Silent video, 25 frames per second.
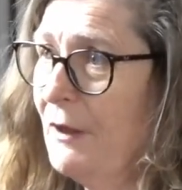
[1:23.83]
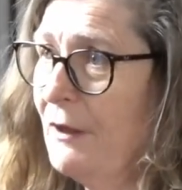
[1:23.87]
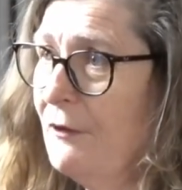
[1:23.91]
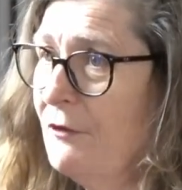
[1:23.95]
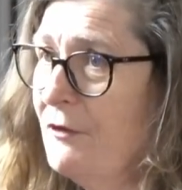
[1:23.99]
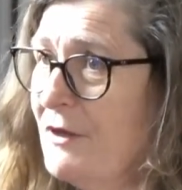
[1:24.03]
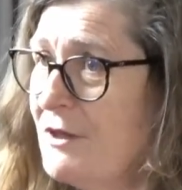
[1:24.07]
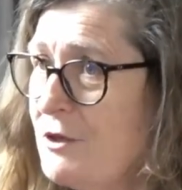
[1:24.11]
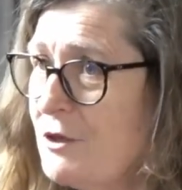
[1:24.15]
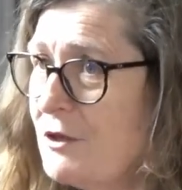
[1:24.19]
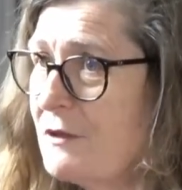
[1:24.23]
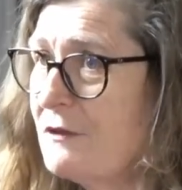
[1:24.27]

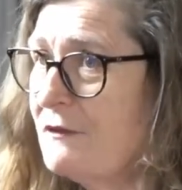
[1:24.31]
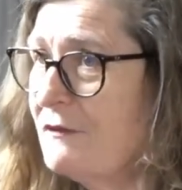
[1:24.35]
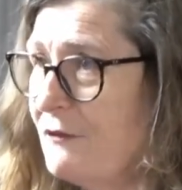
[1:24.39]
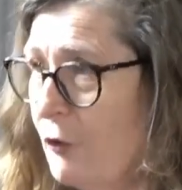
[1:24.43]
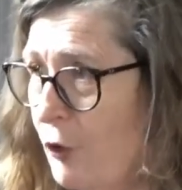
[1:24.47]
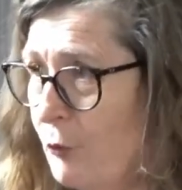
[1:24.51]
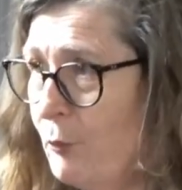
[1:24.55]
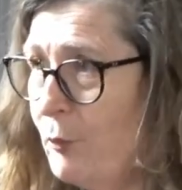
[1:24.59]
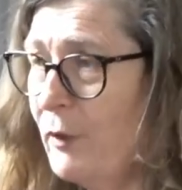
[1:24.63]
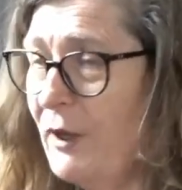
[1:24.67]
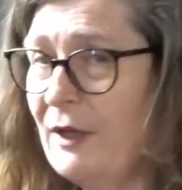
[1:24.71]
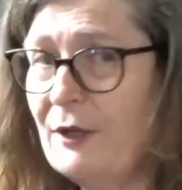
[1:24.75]
this
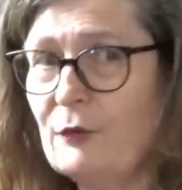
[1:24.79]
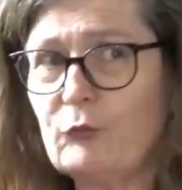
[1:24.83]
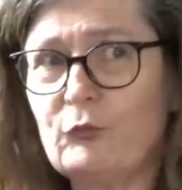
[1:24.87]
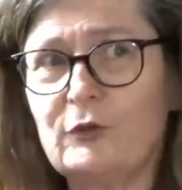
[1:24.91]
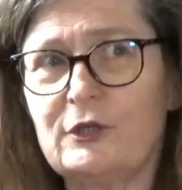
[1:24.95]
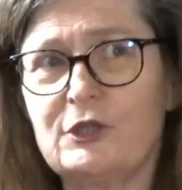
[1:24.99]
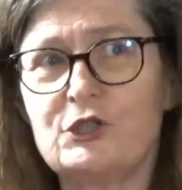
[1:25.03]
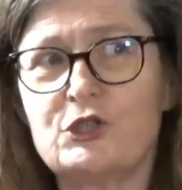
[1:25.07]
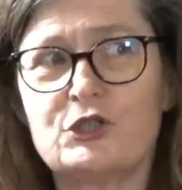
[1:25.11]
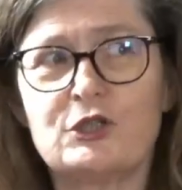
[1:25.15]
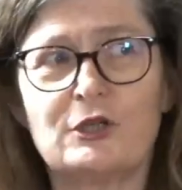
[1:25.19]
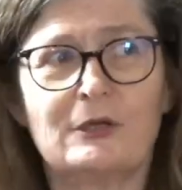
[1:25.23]
topic,
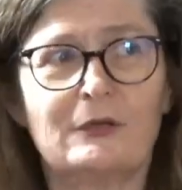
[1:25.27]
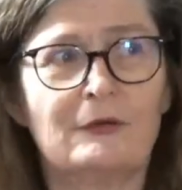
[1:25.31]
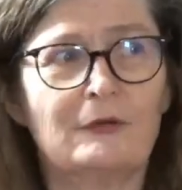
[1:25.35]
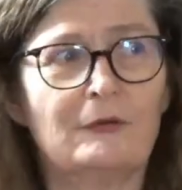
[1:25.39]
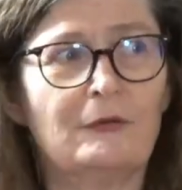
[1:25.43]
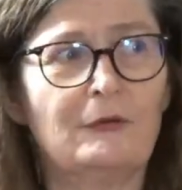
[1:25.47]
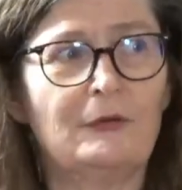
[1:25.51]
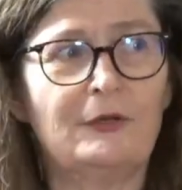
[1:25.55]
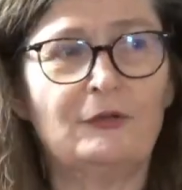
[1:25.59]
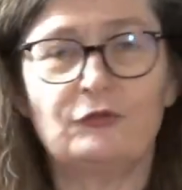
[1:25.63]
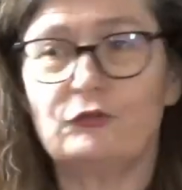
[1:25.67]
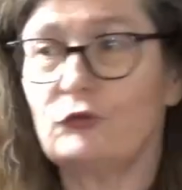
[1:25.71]
which
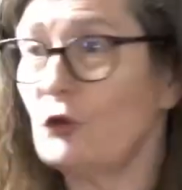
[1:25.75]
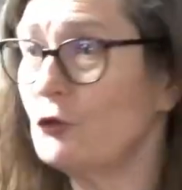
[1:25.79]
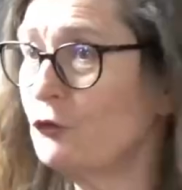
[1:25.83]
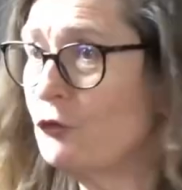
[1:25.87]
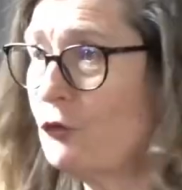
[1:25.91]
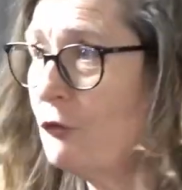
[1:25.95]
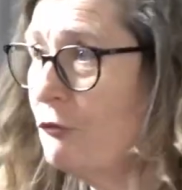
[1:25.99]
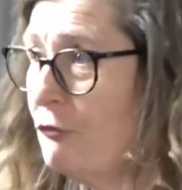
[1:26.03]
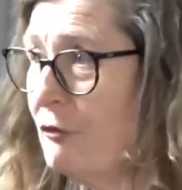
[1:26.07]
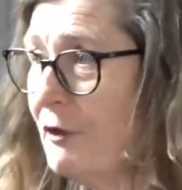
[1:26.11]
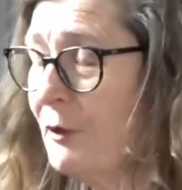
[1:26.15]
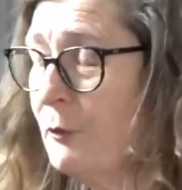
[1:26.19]
is not
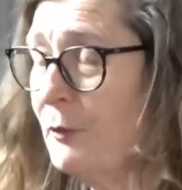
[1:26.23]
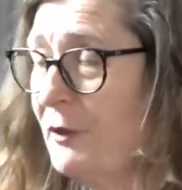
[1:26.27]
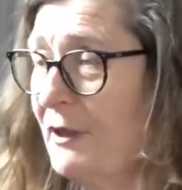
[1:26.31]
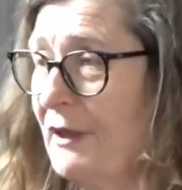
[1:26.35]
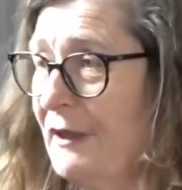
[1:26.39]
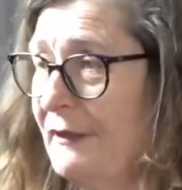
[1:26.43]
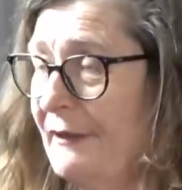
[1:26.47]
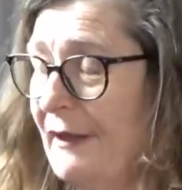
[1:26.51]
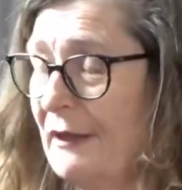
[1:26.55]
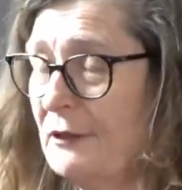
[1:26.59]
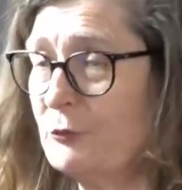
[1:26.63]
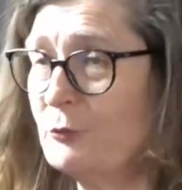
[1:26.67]
so
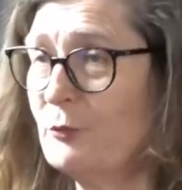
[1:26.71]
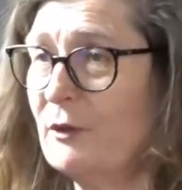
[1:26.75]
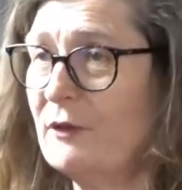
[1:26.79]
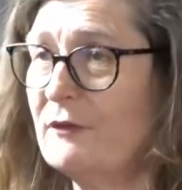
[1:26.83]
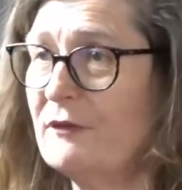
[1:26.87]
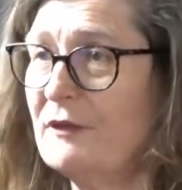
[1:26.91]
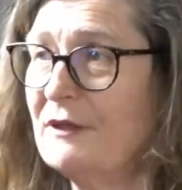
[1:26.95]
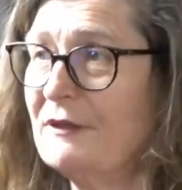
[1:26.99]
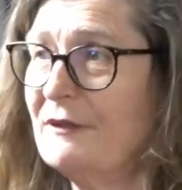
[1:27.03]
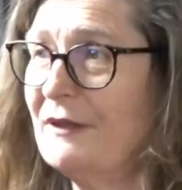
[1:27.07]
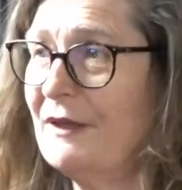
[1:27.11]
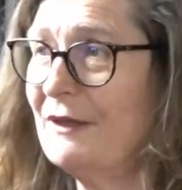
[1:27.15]
frequently dealt
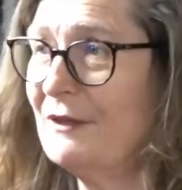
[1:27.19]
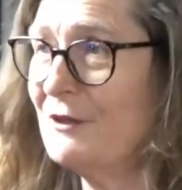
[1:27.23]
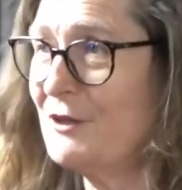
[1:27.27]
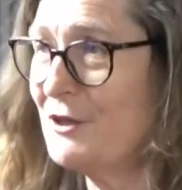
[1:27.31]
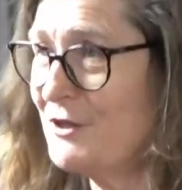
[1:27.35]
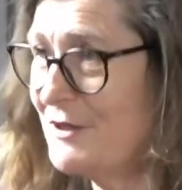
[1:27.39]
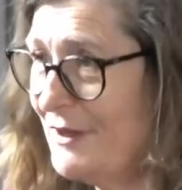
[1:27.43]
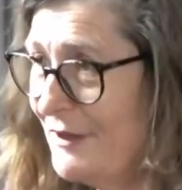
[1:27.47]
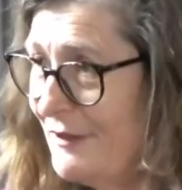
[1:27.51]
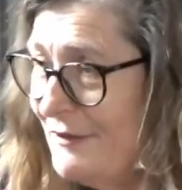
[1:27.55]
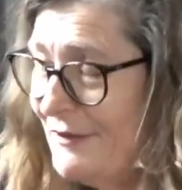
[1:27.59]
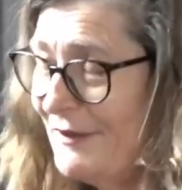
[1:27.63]
with in the
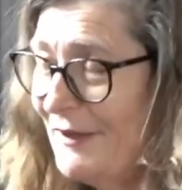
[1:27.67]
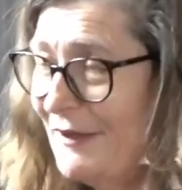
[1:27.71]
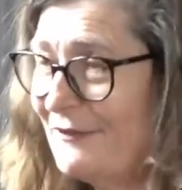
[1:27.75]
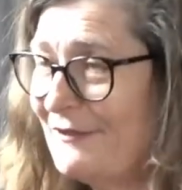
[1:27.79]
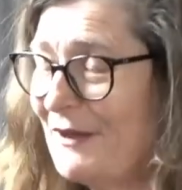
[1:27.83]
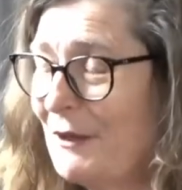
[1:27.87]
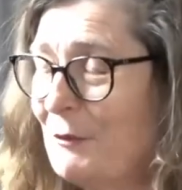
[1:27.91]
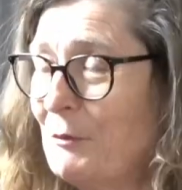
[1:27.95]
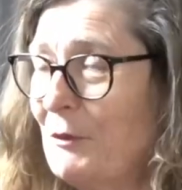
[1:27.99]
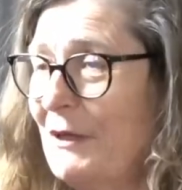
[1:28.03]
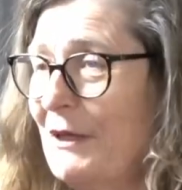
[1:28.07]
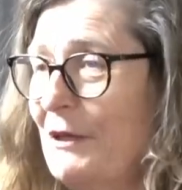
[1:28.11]
city, as
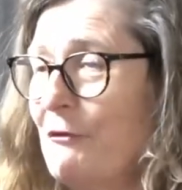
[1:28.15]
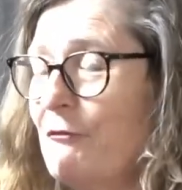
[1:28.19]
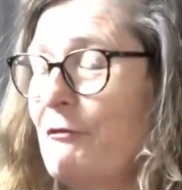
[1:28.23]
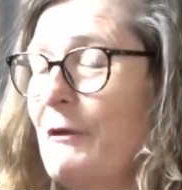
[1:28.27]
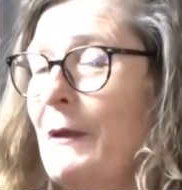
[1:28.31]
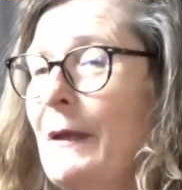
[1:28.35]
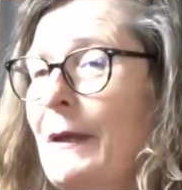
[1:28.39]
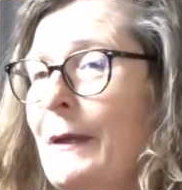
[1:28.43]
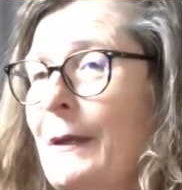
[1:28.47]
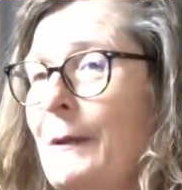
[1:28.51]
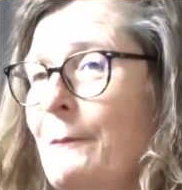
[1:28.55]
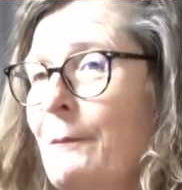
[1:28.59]
I believe,
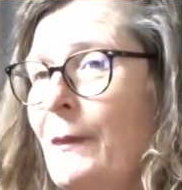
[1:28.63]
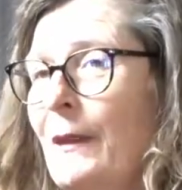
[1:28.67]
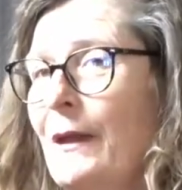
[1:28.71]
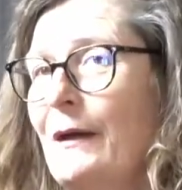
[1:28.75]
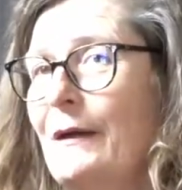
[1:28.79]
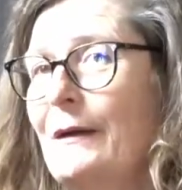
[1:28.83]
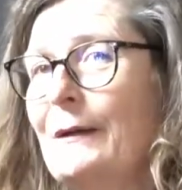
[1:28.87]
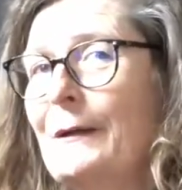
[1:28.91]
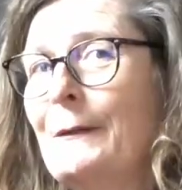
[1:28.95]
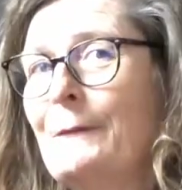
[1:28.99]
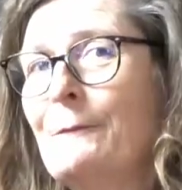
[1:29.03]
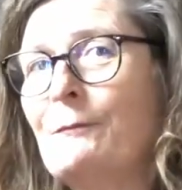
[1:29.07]

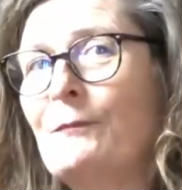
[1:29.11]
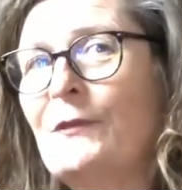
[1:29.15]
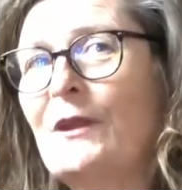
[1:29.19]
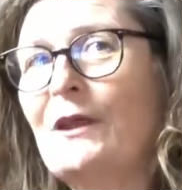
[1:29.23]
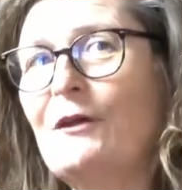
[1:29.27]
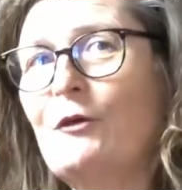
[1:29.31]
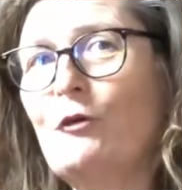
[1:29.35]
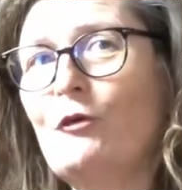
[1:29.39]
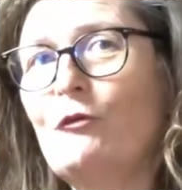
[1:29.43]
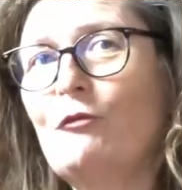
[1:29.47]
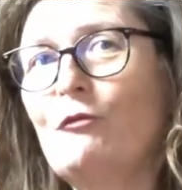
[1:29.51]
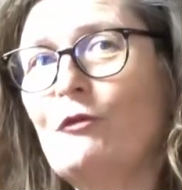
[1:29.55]

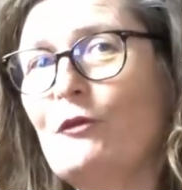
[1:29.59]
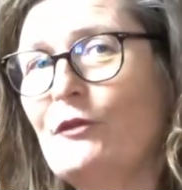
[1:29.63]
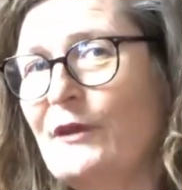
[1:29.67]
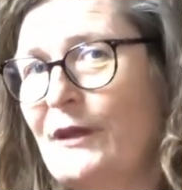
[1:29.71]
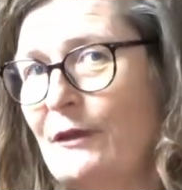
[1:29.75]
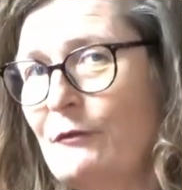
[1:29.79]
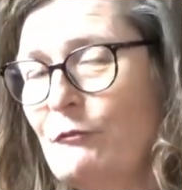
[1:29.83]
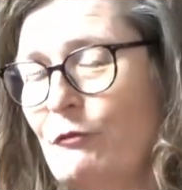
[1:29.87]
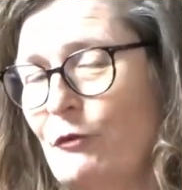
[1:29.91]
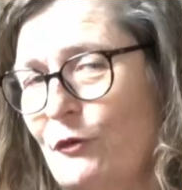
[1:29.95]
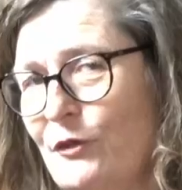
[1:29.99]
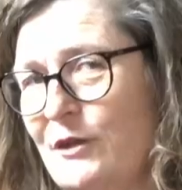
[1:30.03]

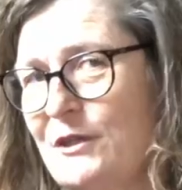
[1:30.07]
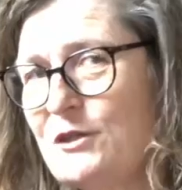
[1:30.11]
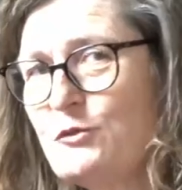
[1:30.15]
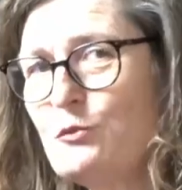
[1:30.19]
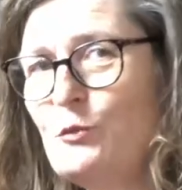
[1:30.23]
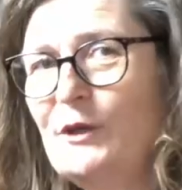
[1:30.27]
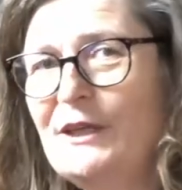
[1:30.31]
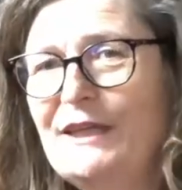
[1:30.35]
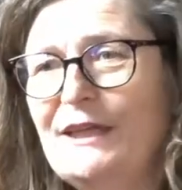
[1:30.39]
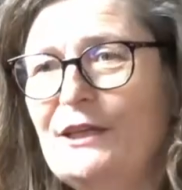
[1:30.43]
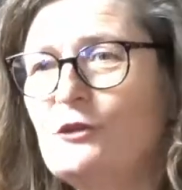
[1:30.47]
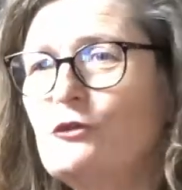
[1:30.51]
for this
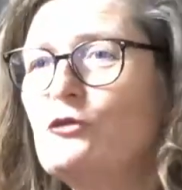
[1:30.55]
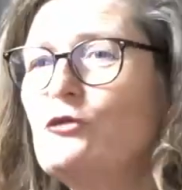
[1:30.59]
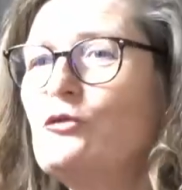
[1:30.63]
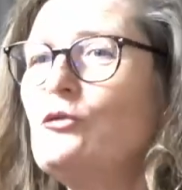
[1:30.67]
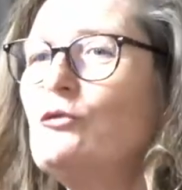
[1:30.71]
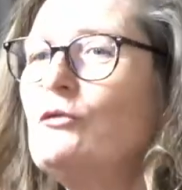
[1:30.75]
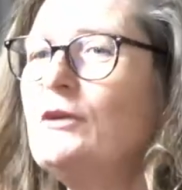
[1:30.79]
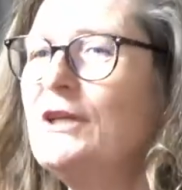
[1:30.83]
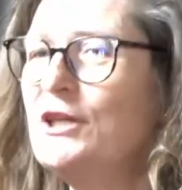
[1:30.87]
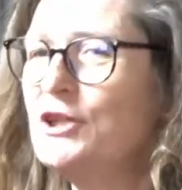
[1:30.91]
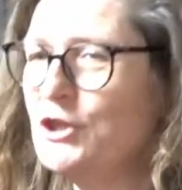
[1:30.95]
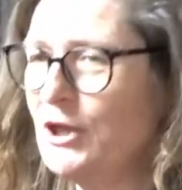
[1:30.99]
we need to
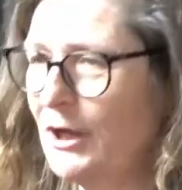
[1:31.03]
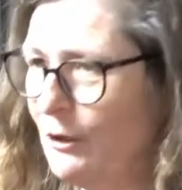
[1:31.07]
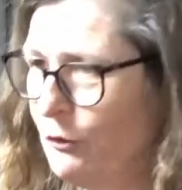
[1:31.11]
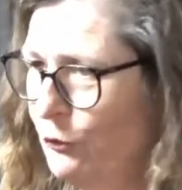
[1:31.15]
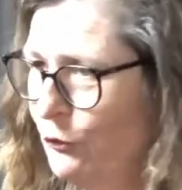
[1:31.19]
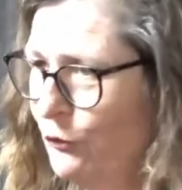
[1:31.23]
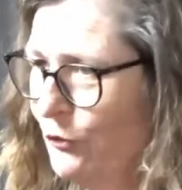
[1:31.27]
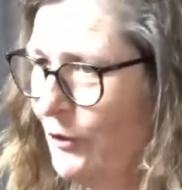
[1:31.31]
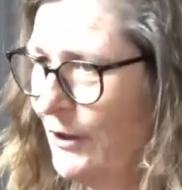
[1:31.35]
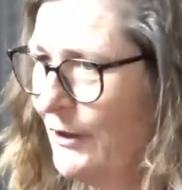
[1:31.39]
reach out.